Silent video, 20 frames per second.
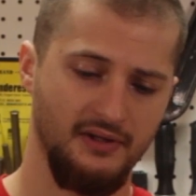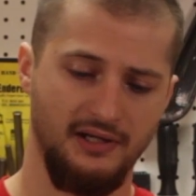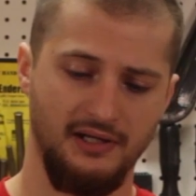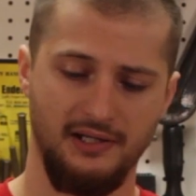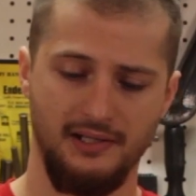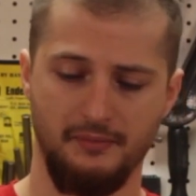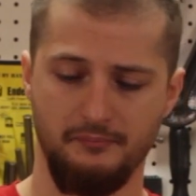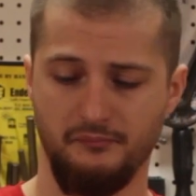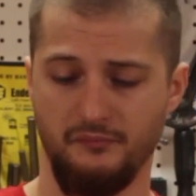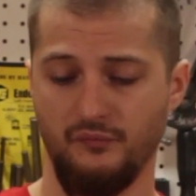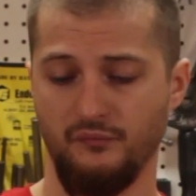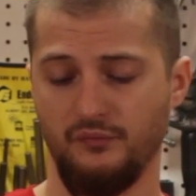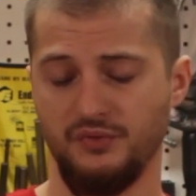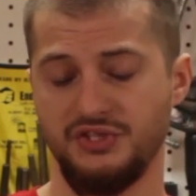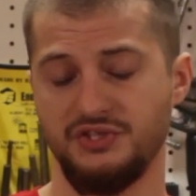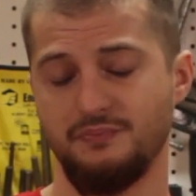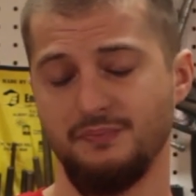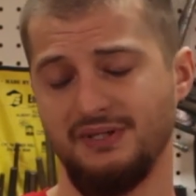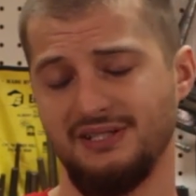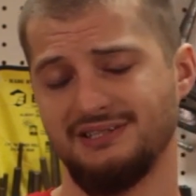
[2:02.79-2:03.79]
uh,
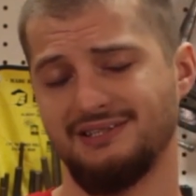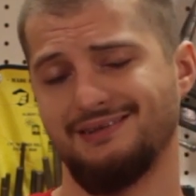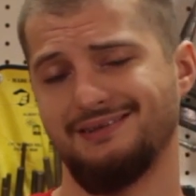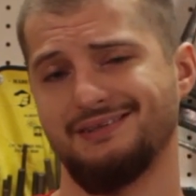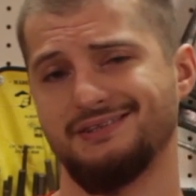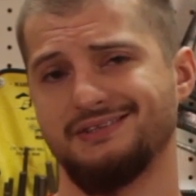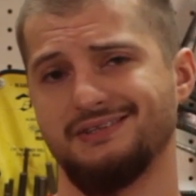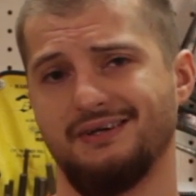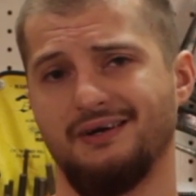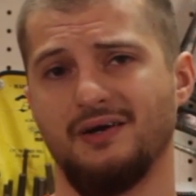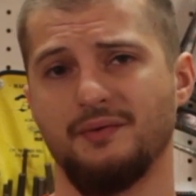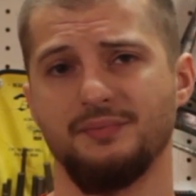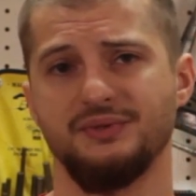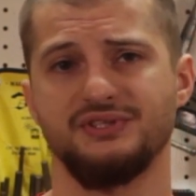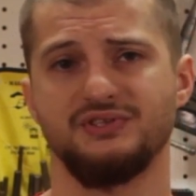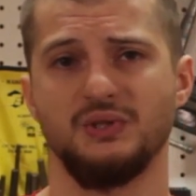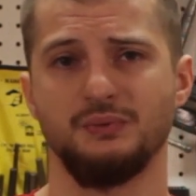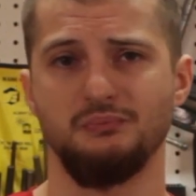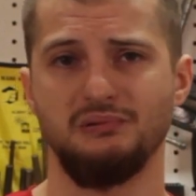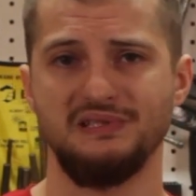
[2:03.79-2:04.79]
which means that there's army
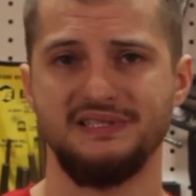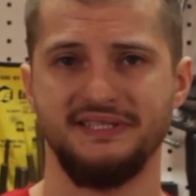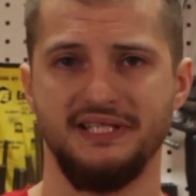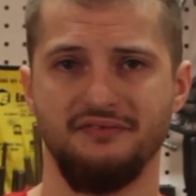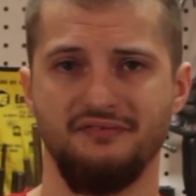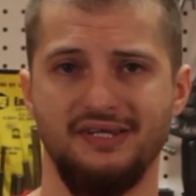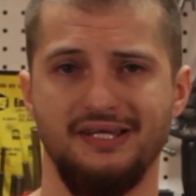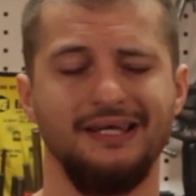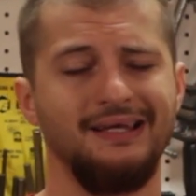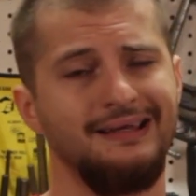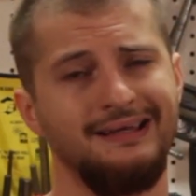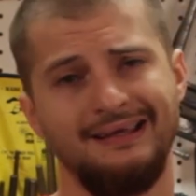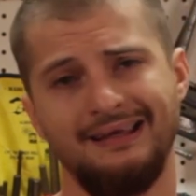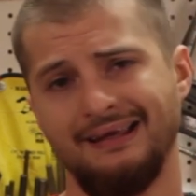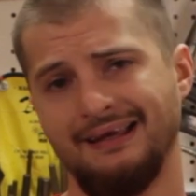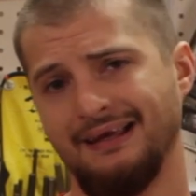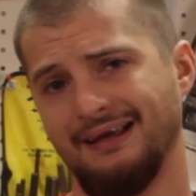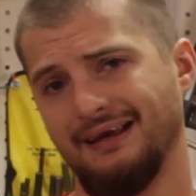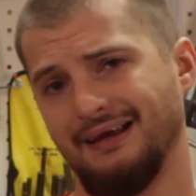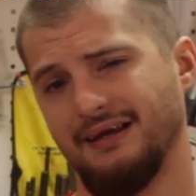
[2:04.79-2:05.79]
surplus of it,
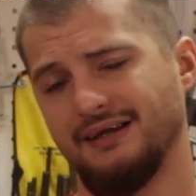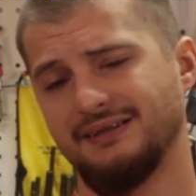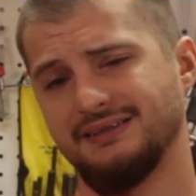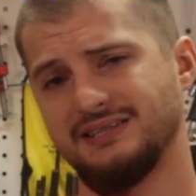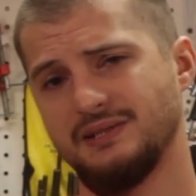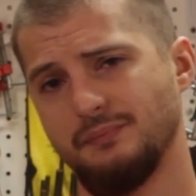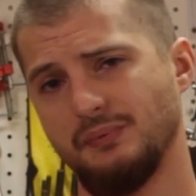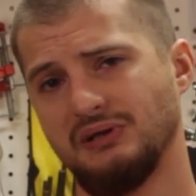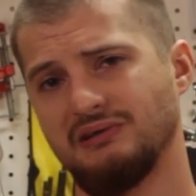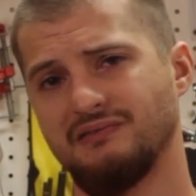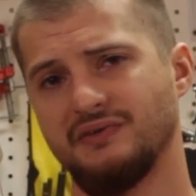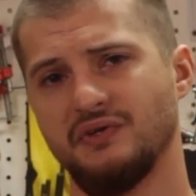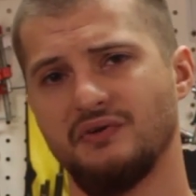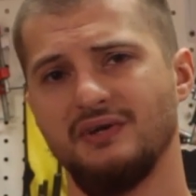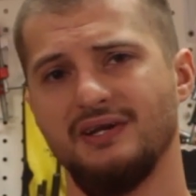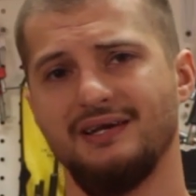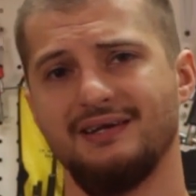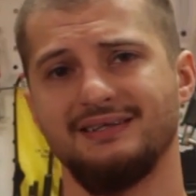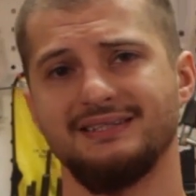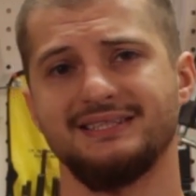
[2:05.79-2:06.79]
and typically you
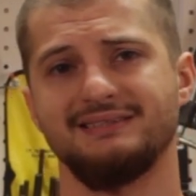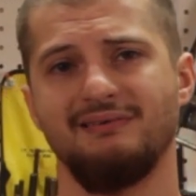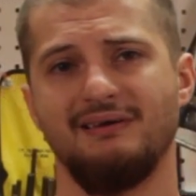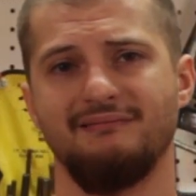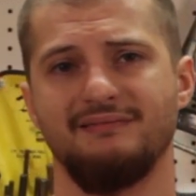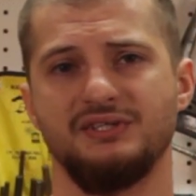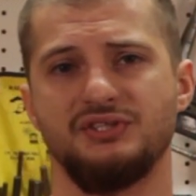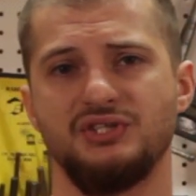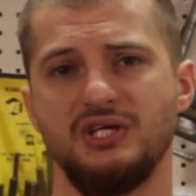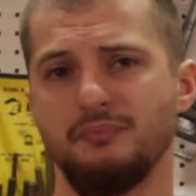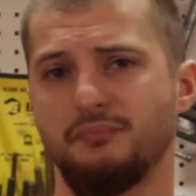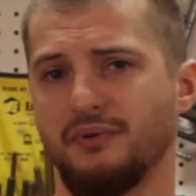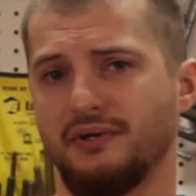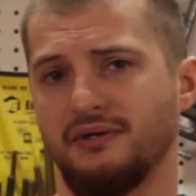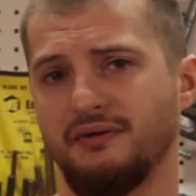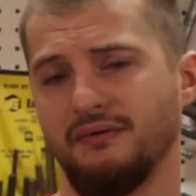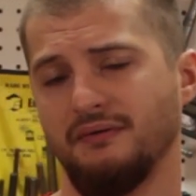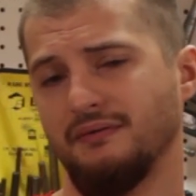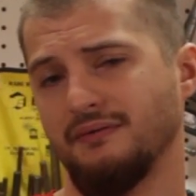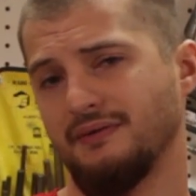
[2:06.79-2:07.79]
can get it slightly
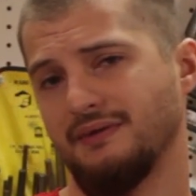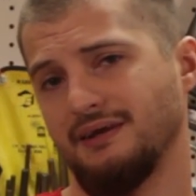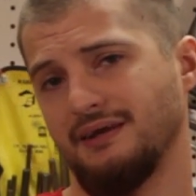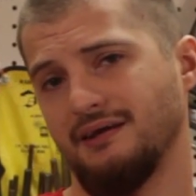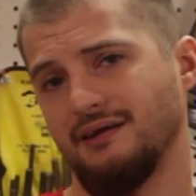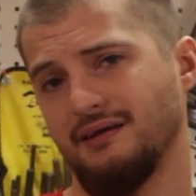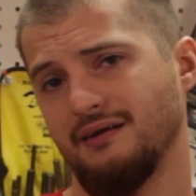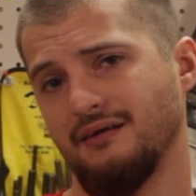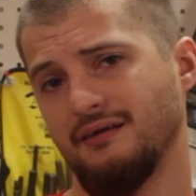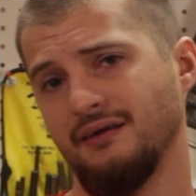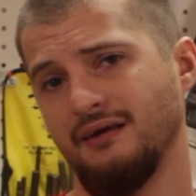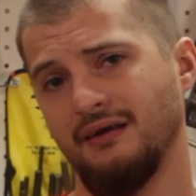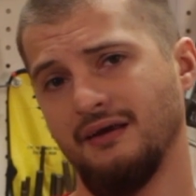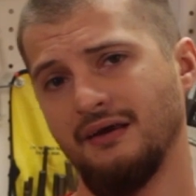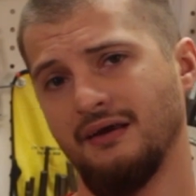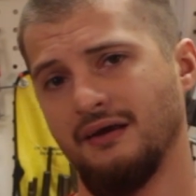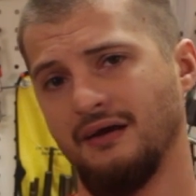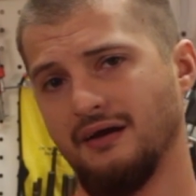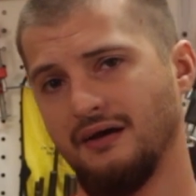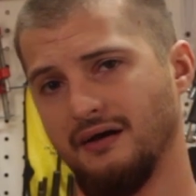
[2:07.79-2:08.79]
cheaper than
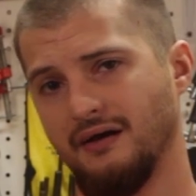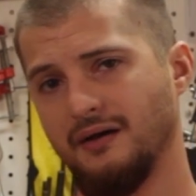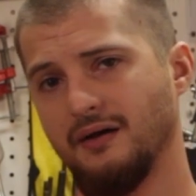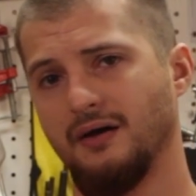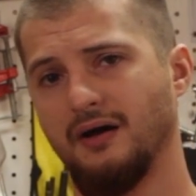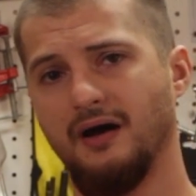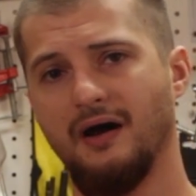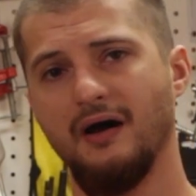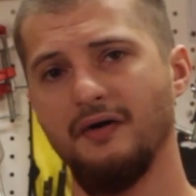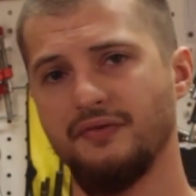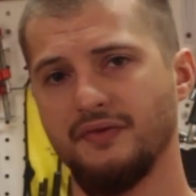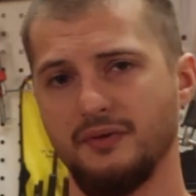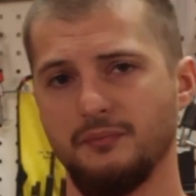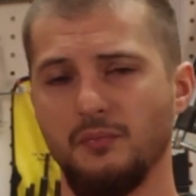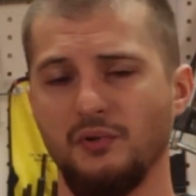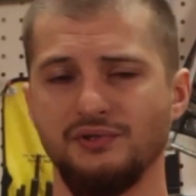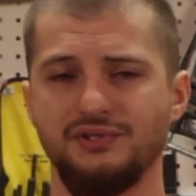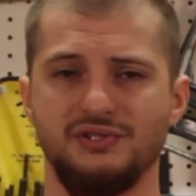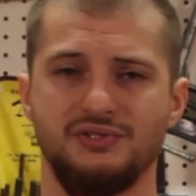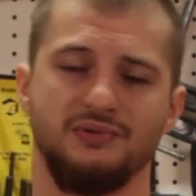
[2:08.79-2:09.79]
uh, other
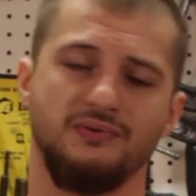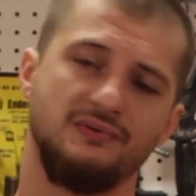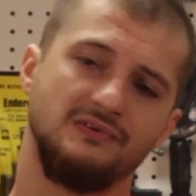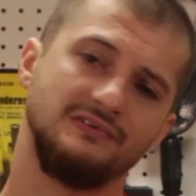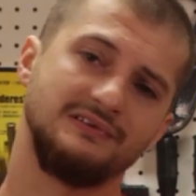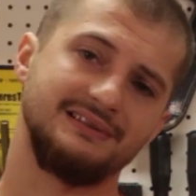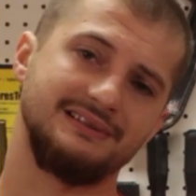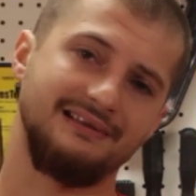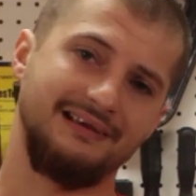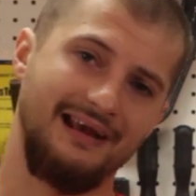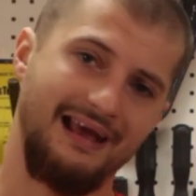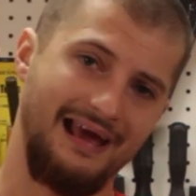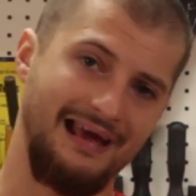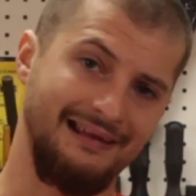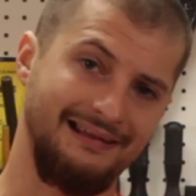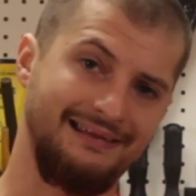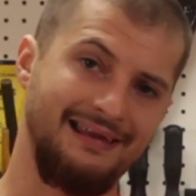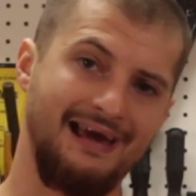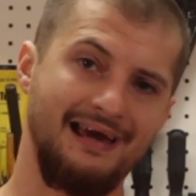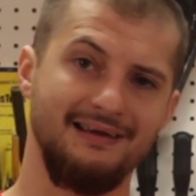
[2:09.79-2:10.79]
multi-tools
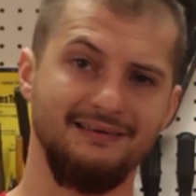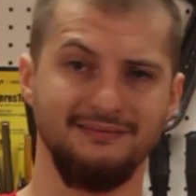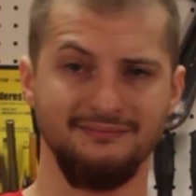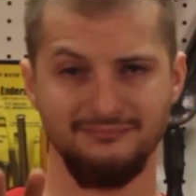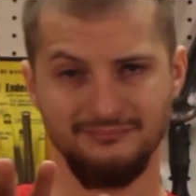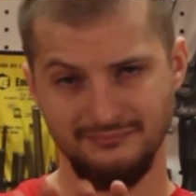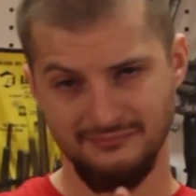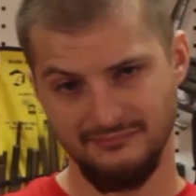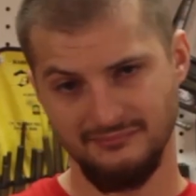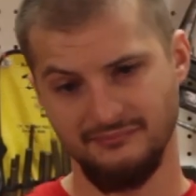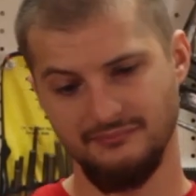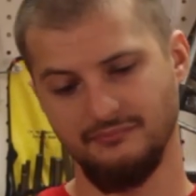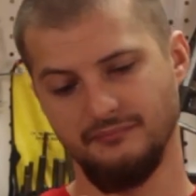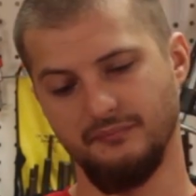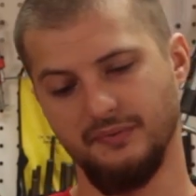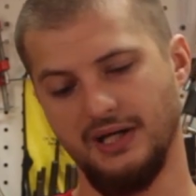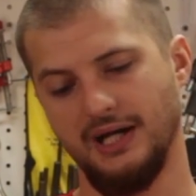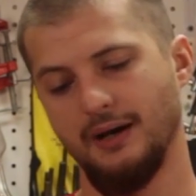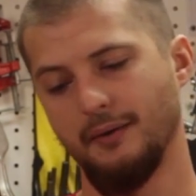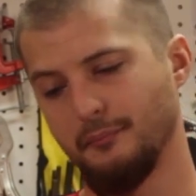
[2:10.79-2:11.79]
at that
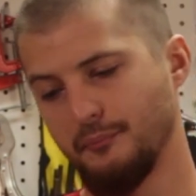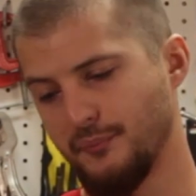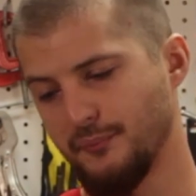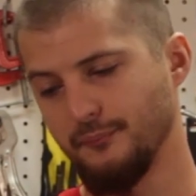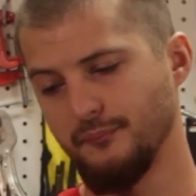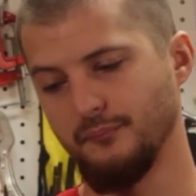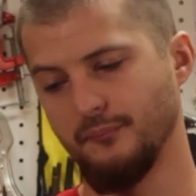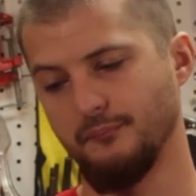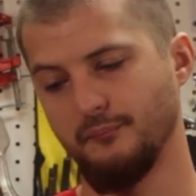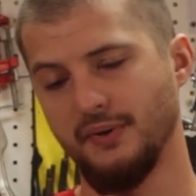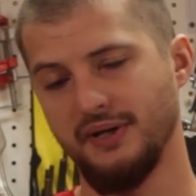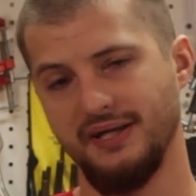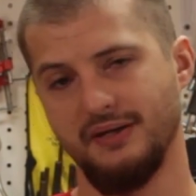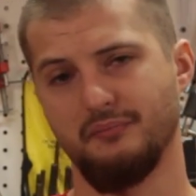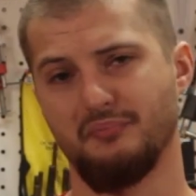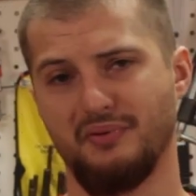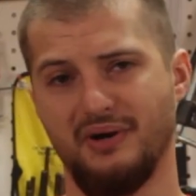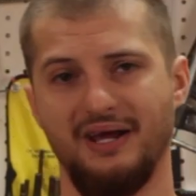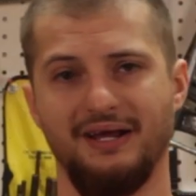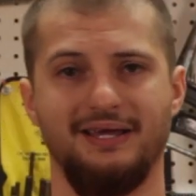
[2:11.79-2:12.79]
uh,
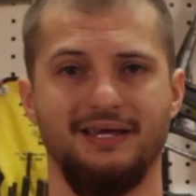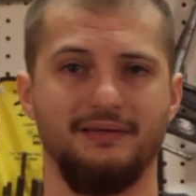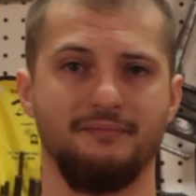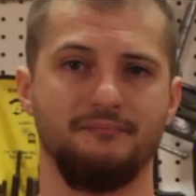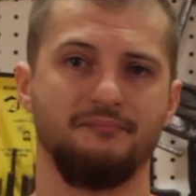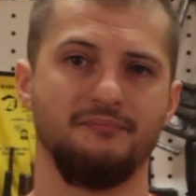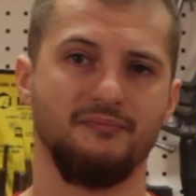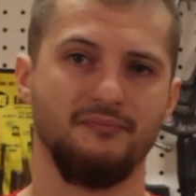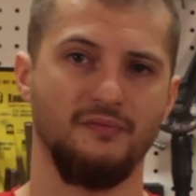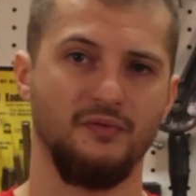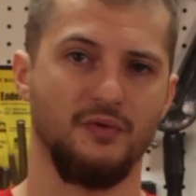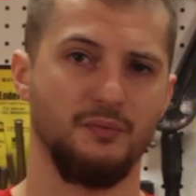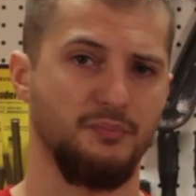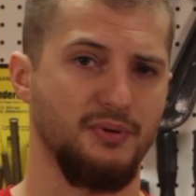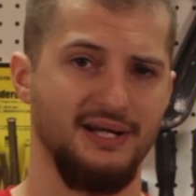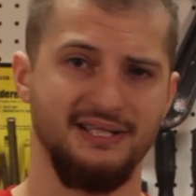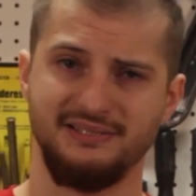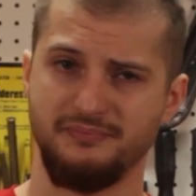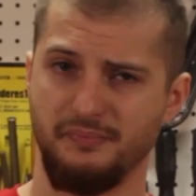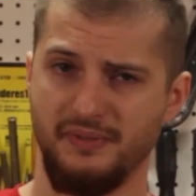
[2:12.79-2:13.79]
money bracket or
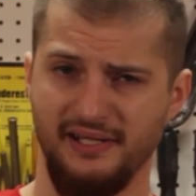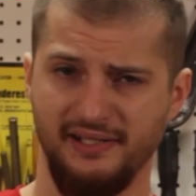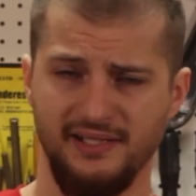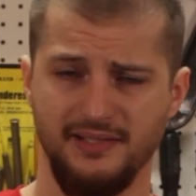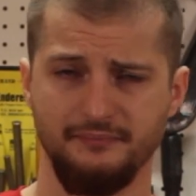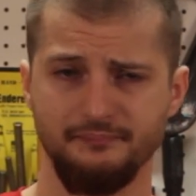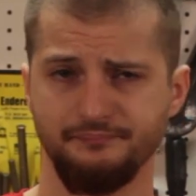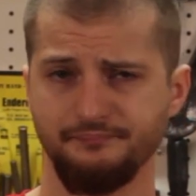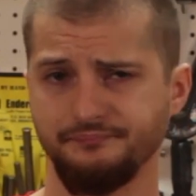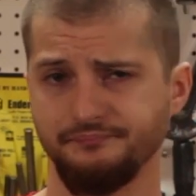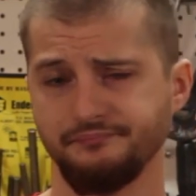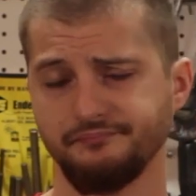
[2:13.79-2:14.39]
price bracket.